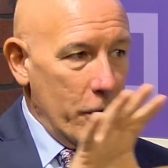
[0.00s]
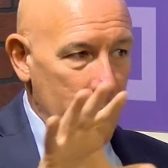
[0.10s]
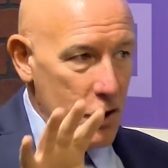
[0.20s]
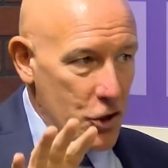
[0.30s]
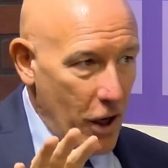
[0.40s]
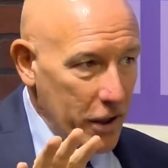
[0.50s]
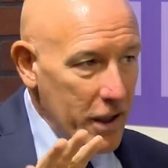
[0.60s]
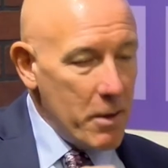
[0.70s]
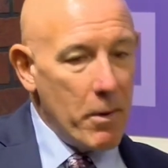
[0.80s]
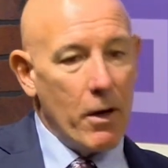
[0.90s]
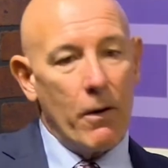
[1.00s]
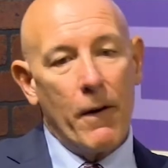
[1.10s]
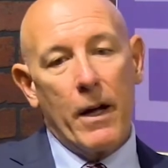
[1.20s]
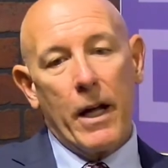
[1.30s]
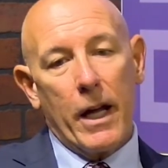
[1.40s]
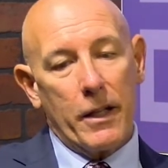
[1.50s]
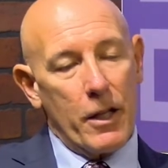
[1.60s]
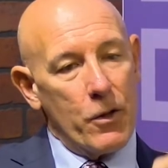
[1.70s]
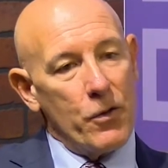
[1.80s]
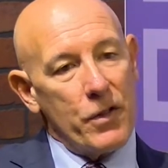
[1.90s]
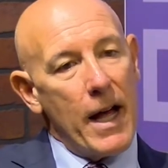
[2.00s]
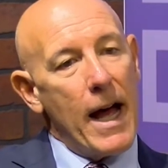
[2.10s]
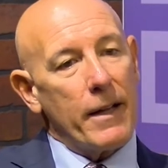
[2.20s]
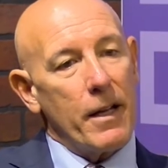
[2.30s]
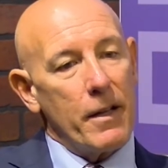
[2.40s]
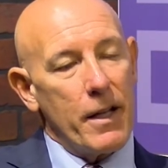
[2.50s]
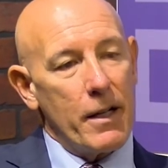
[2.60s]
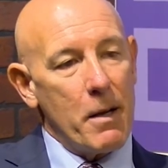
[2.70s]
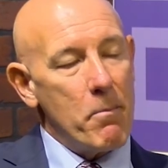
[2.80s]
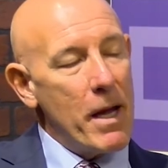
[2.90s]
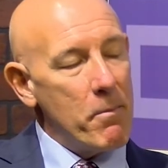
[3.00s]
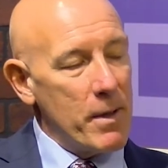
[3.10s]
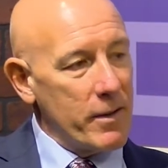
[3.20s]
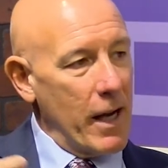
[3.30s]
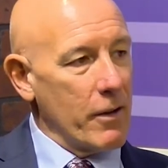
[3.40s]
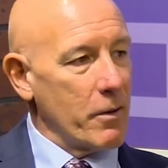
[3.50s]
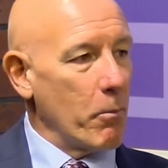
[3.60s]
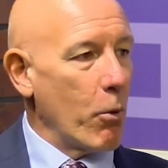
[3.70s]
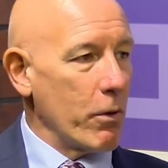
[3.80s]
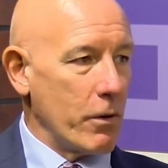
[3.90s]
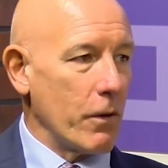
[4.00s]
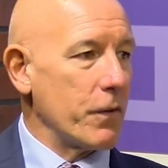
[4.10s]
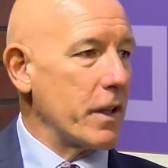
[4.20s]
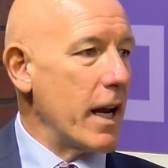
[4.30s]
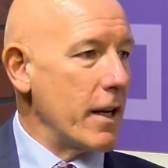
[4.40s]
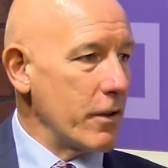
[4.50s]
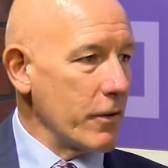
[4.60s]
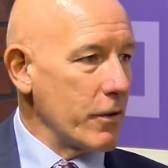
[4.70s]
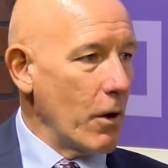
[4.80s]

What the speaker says: the junk email, and they use that, then they may miss out on some important notifications.